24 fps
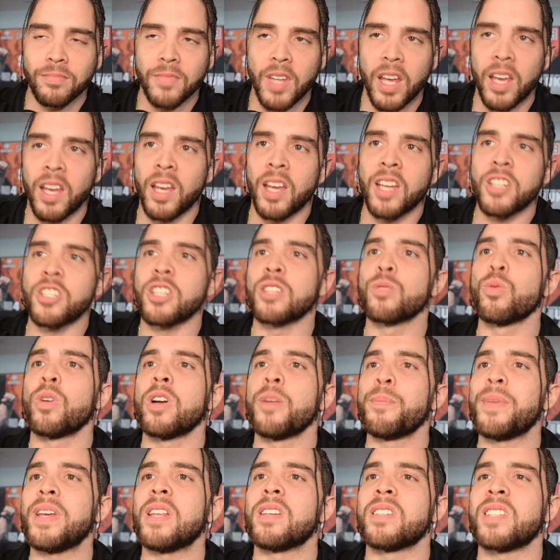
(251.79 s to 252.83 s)
it just
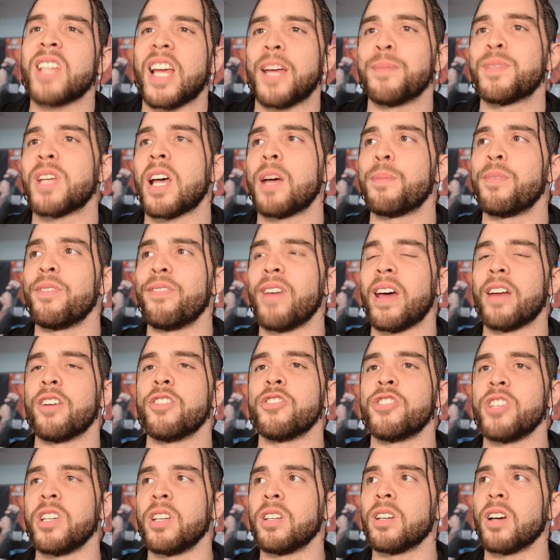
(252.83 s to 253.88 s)
wouldn't be the same type of
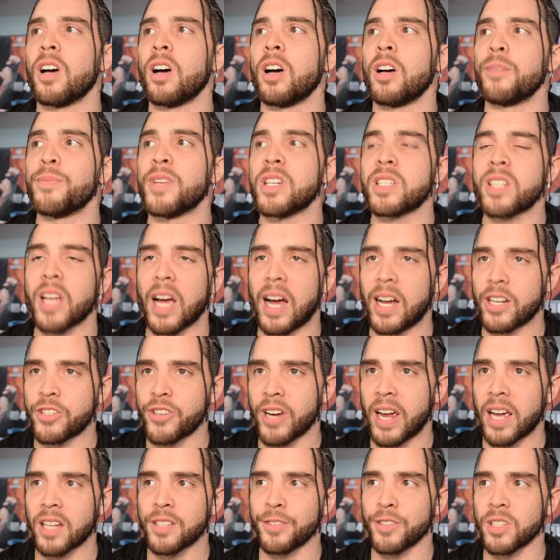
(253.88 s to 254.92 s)
energy. There's
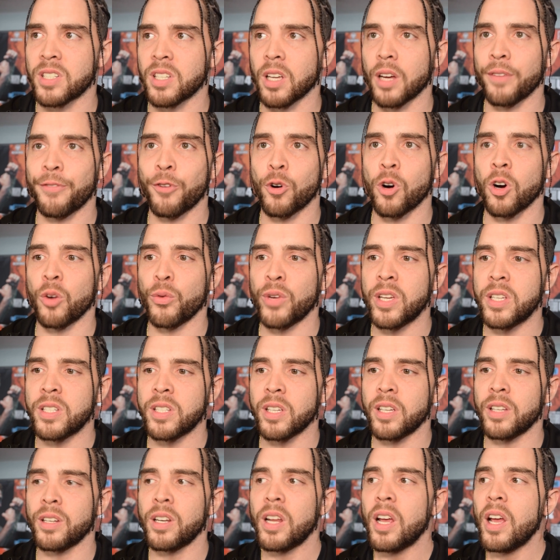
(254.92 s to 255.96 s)
contracts for stuff for a
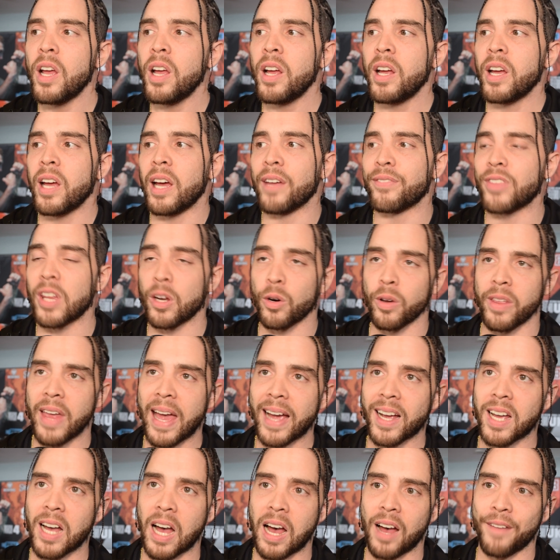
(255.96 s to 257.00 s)
reason. If they were
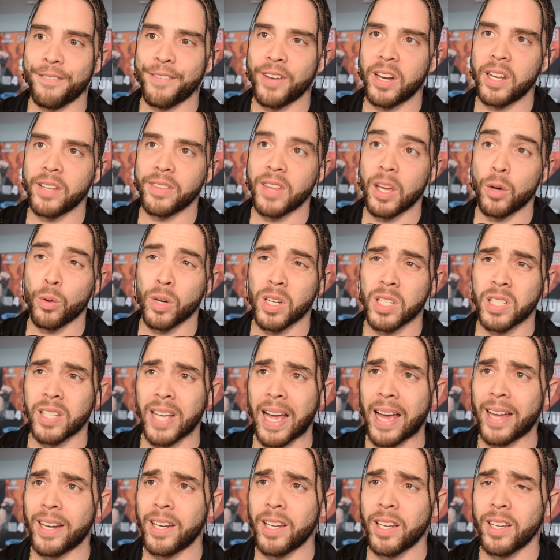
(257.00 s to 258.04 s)
that confident, they would have
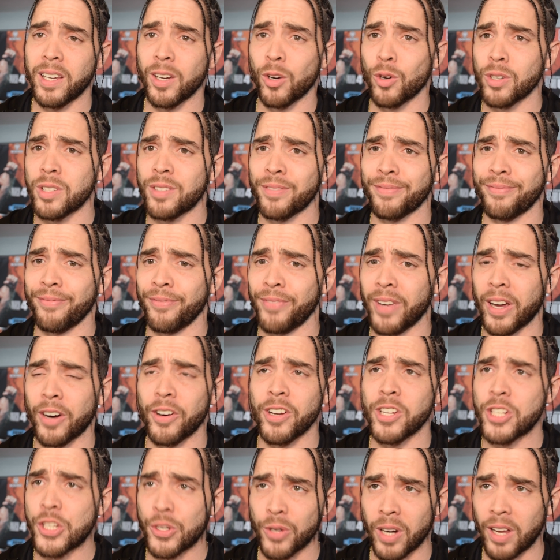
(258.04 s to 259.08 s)
signed it. It was
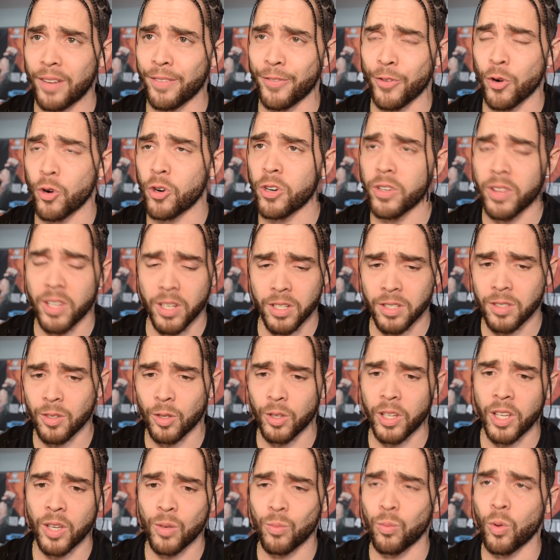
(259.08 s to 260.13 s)
very straightforward. There's
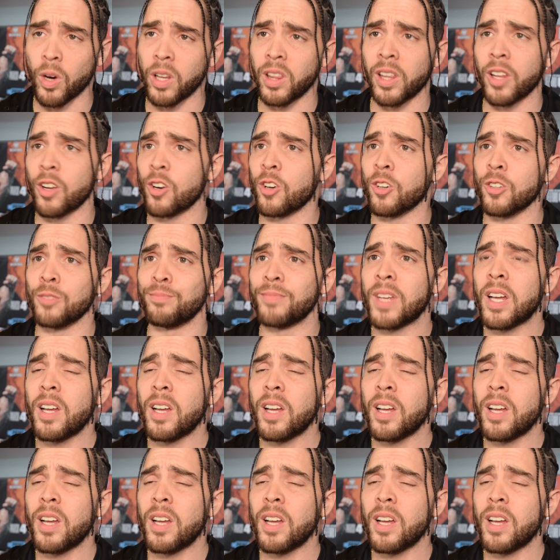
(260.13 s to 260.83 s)
only one little